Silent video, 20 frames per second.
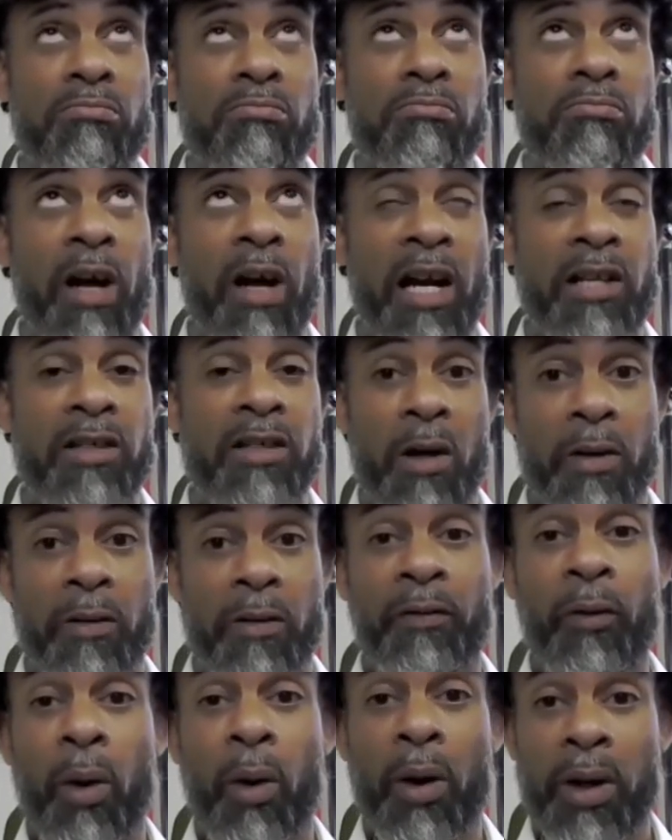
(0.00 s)
I turned
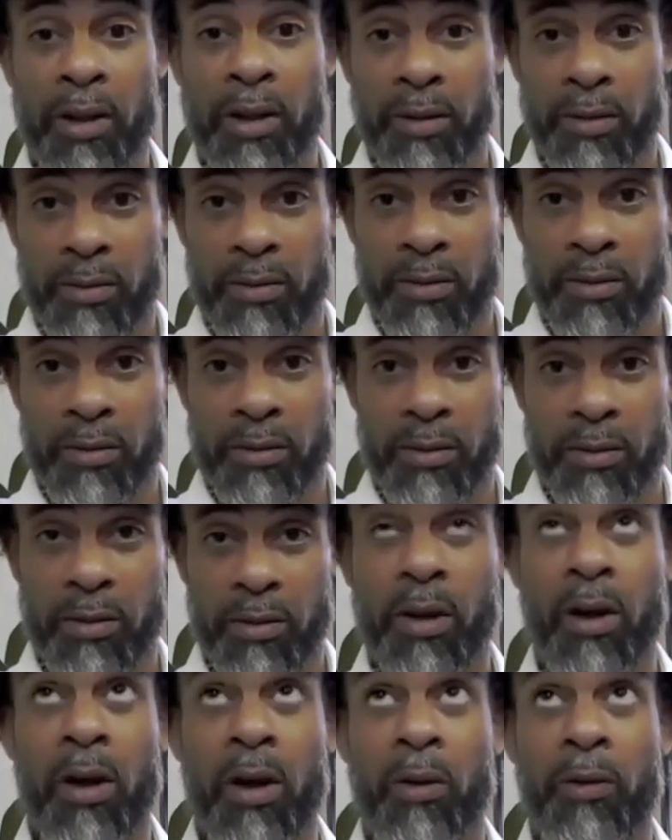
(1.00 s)

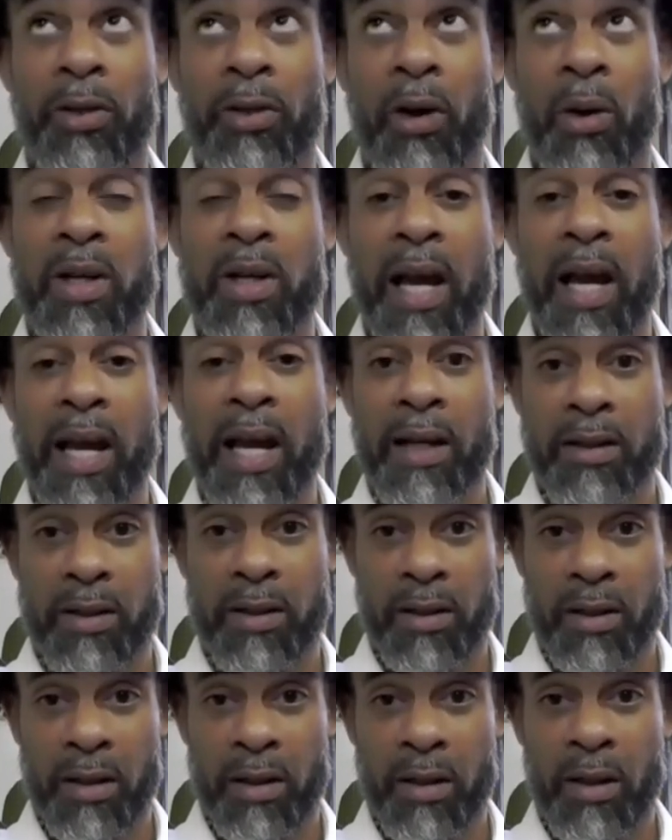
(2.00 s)
38.
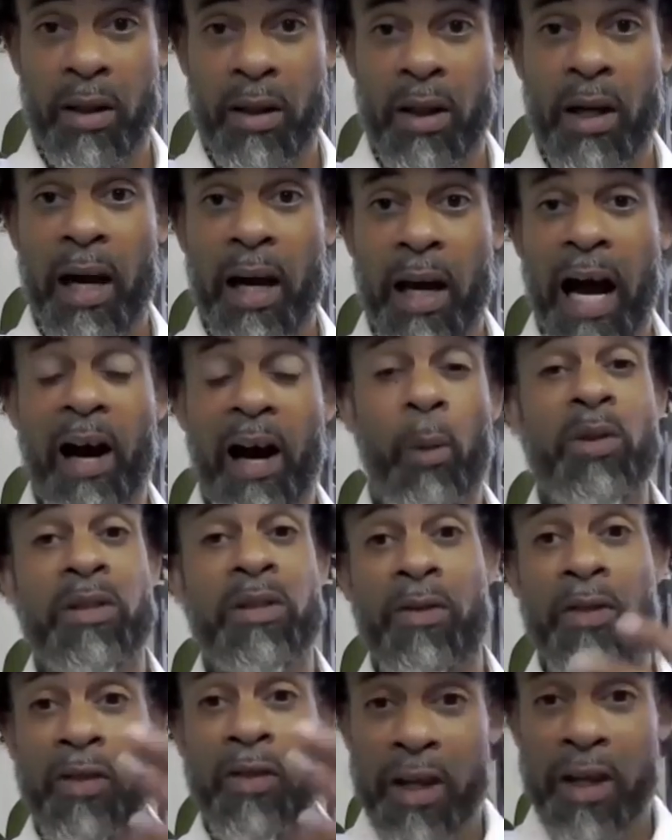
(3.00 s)
I was in
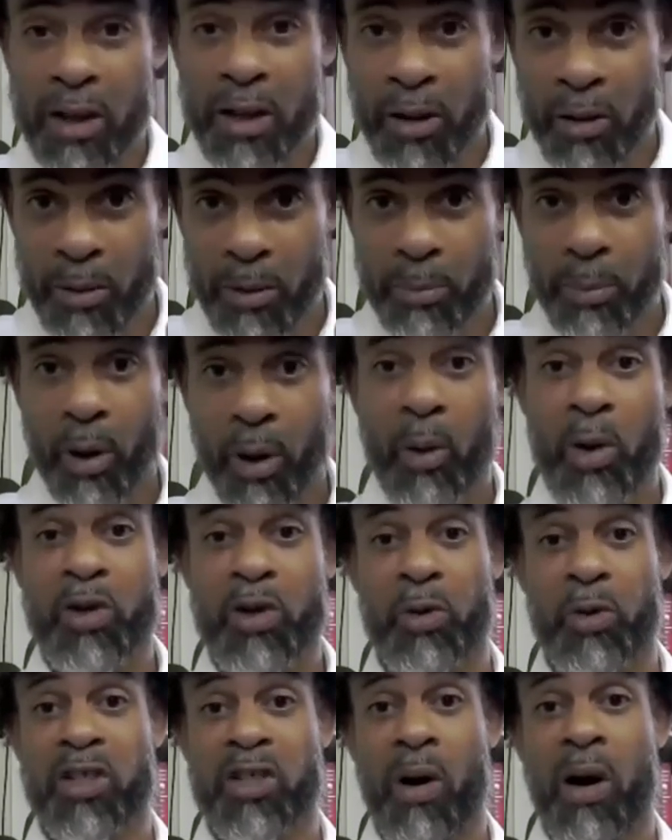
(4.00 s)
theater and
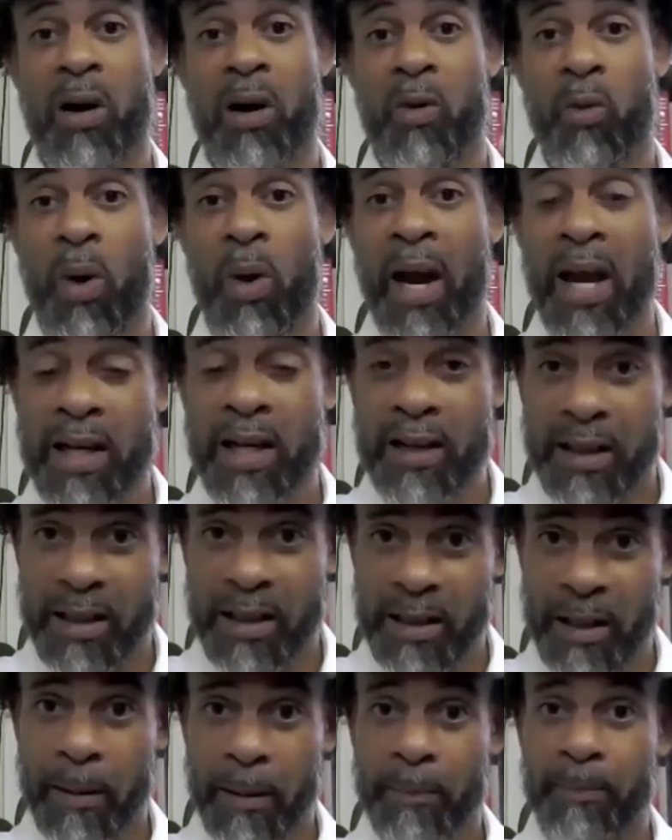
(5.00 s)
poetry, so I would write, and
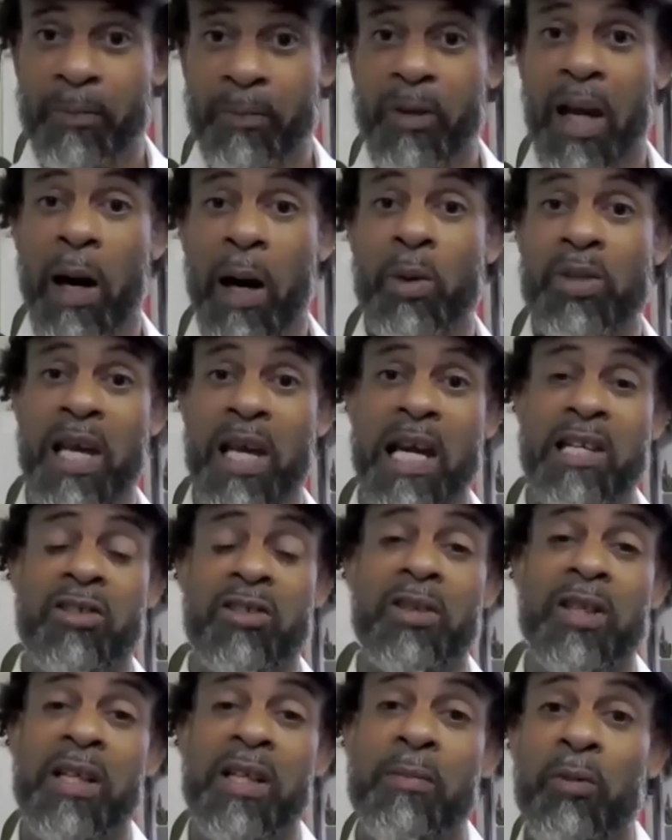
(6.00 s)
I was
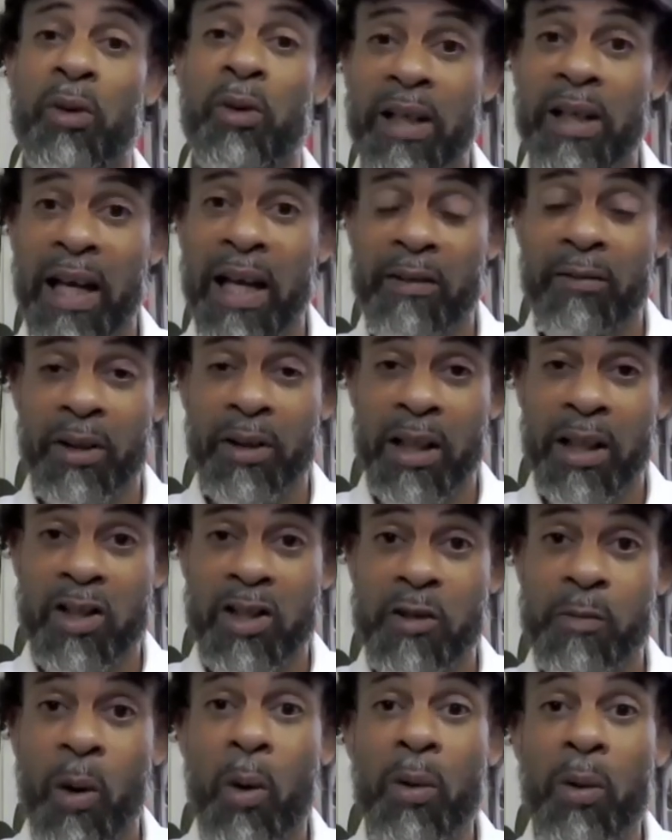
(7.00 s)
actually really heavily in
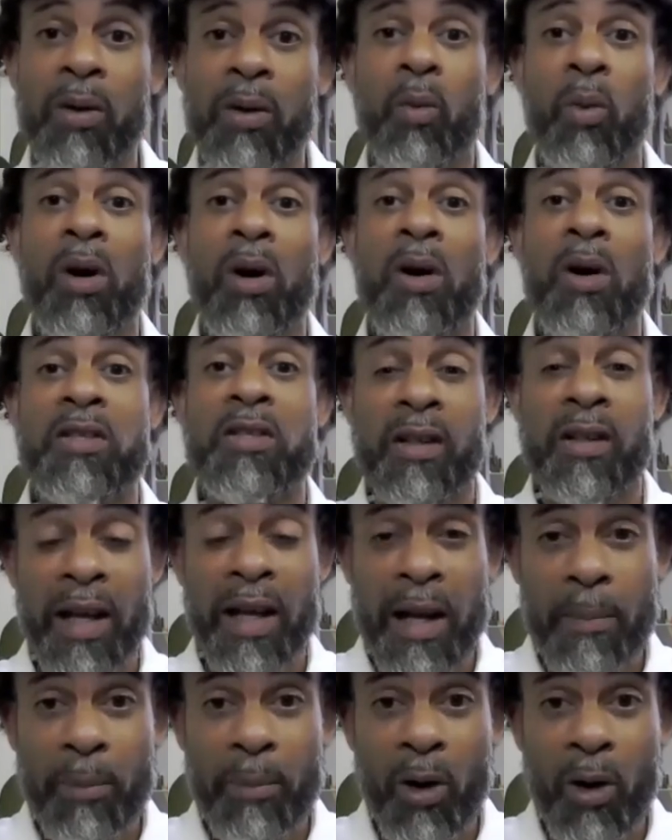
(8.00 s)
spoken word,
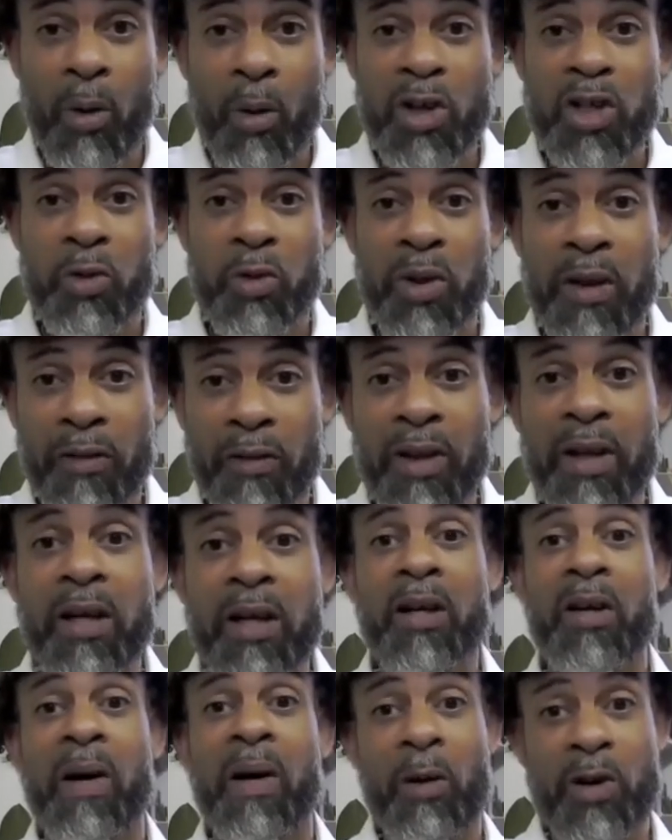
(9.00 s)
slam poetry,
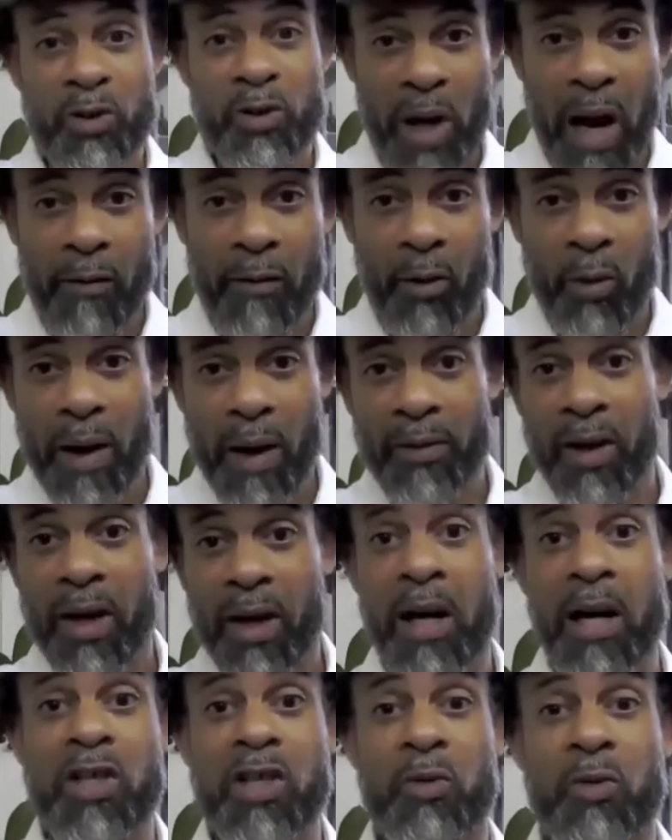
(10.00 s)
theater. I would travel around the
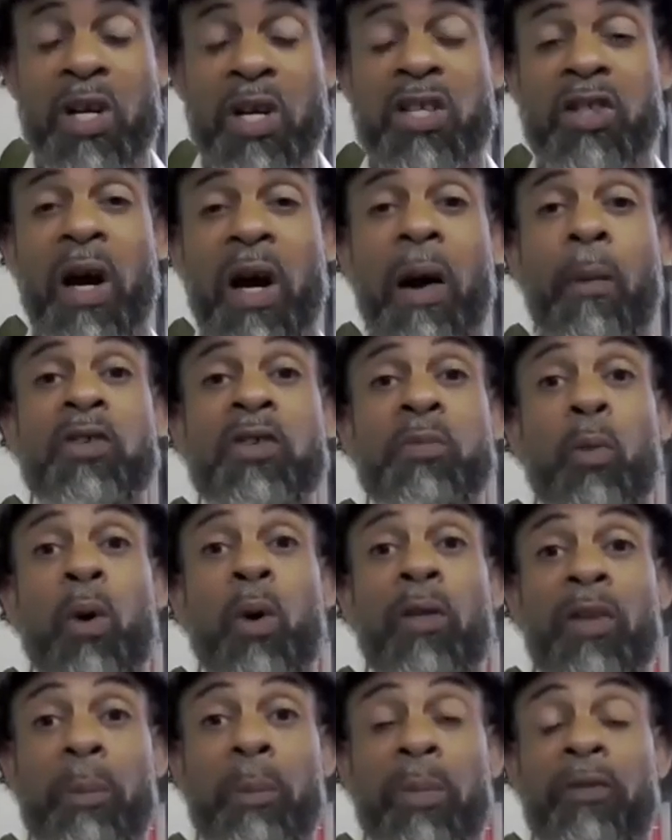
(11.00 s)
country, so I was more in
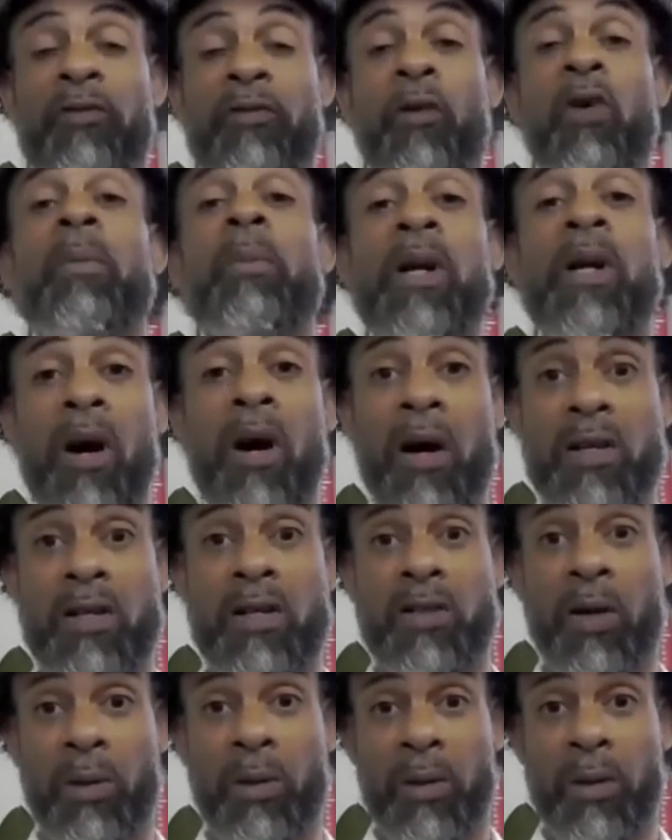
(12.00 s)
the performing arts
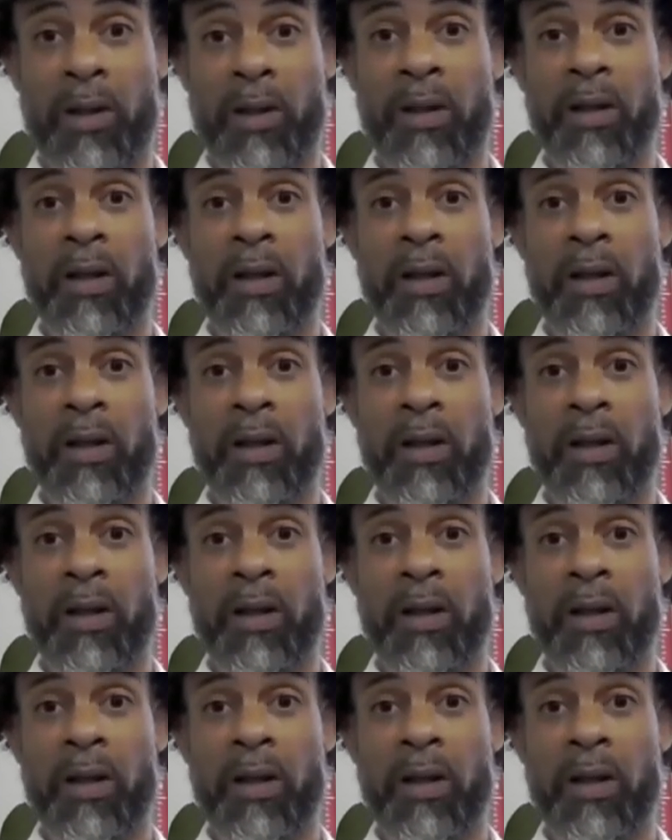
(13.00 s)
totally.